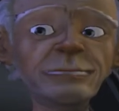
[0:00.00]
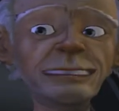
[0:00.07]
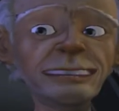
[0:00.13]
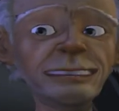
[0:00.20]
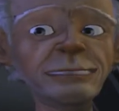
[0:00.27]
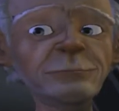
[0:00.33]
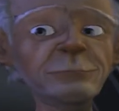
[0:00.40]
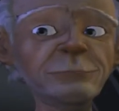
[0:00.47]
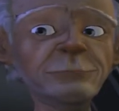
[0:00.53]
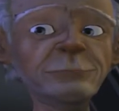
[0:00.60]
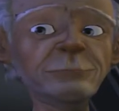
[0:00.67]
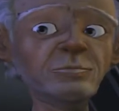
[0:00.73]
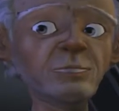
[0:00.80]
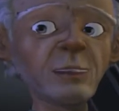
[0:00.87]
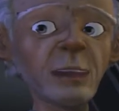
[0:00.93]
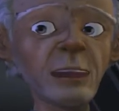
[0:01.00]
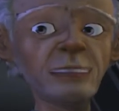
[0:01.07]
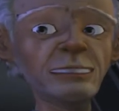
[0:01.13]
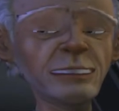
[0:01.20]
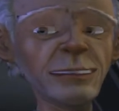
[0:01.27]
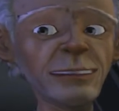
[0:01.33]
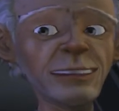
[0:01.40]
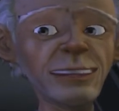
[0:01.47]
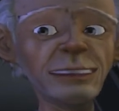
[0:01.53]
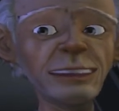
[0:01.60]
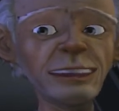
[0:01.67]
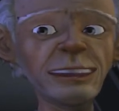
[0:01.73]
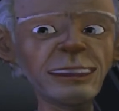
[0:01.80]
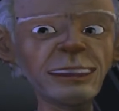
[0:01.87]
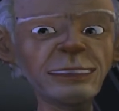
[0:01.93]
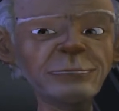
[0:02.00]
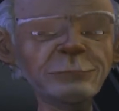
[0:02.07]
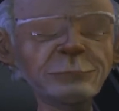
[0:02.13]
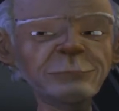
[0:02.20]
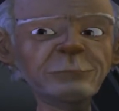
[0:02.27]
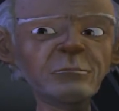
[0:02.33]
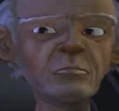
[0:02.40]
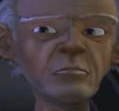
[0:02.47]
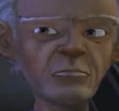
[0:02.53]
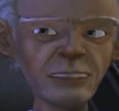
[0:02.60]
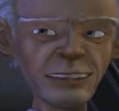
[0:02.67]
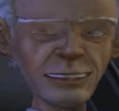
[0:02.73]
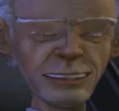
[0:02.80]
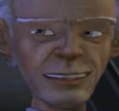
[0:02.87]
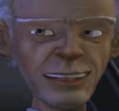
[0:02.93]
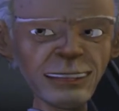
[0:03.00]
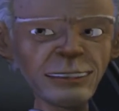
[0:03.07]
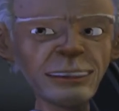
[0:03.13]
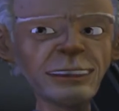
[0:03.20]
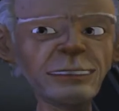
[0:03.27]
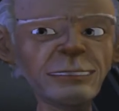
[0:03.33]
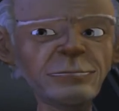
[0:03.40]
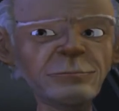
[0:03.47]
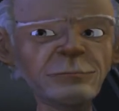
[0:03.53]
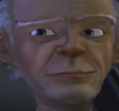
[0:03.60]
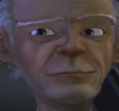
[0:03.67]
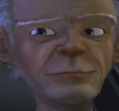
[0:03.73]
certainty that you're going to have a long and fulfilling life.